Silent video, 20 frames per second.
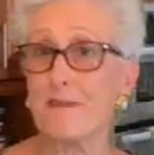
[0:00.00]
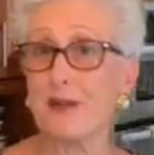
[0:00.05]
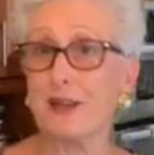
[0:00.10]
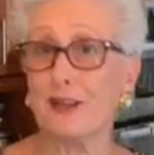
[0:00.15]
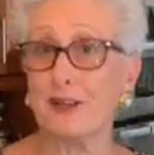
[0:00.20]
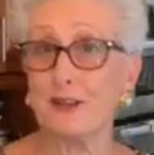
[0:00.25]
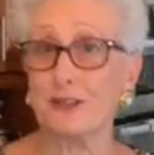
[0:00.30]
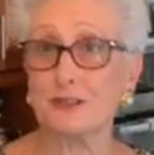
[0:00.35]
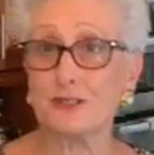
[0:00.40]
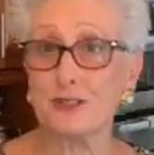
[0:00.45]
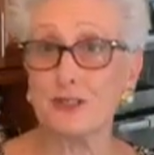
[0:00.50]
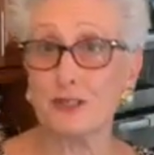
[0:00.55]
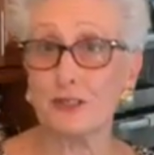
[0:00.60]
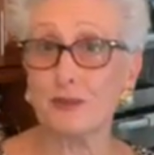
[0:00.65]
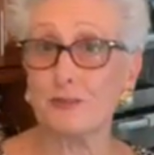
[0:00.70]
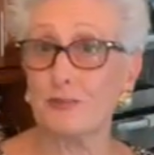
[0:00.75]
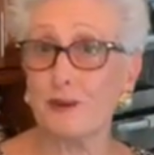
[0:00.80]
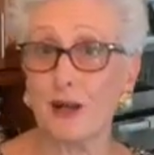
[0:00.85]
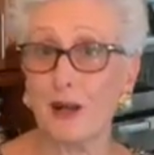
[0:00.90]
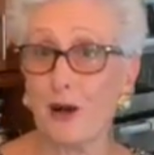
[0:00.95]
of year too,
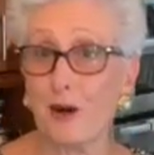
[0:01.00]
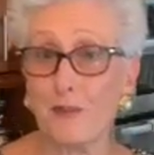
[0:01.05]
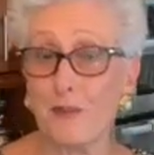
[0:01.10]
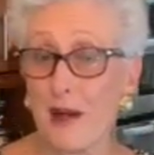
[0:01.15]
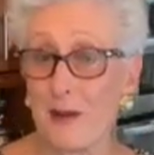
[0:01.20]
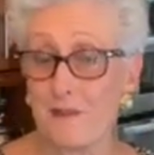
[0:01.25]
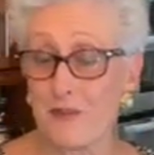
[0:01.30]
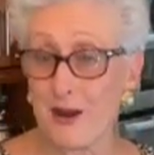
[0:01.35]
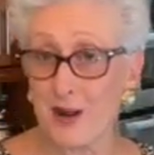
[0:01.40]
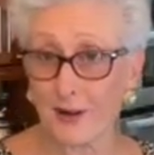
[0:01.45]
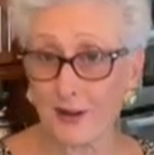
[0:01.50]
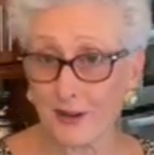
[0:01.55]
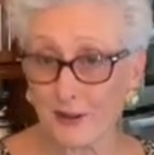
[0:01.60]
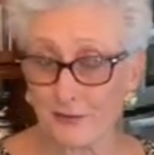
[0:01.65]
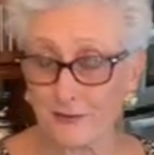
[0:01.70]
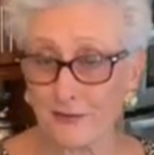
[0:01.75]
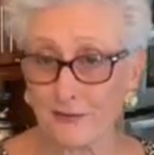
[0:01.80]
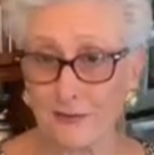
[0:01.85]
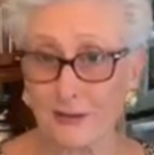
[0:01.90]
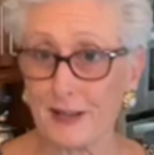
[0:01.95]
but all my
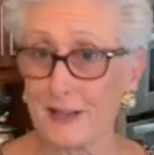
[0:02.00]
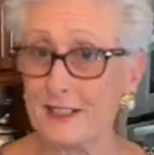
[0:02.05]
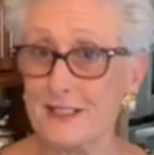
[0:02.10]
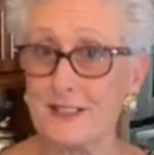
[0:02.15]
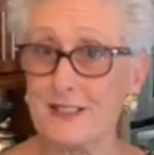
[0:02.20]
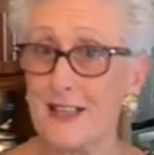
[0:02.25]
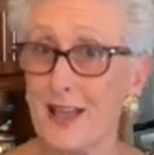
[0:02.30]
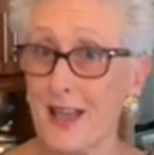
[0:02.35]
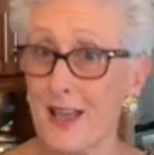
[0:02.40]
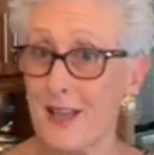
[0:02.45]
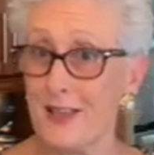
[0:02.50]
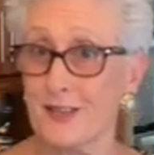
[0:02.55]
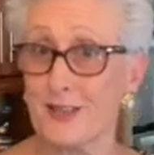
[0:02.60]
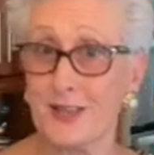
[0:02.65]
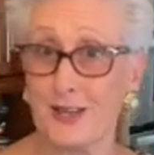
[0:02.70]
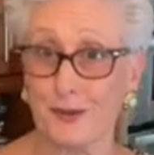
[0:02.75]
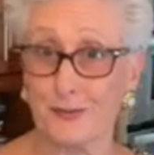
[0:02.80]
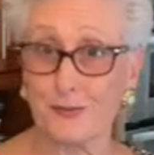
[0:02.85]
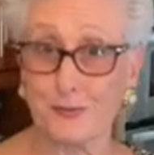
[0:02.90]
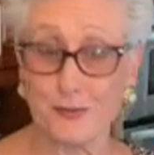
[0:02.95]
American friends can